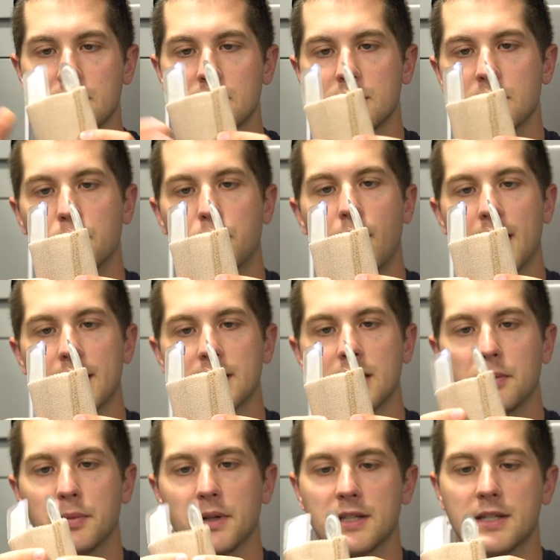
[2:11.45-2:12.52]
some
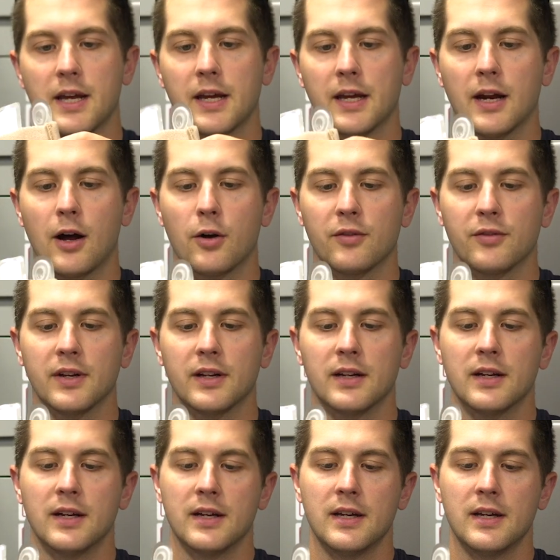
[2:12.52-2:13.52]
plastic bits hanging out of it.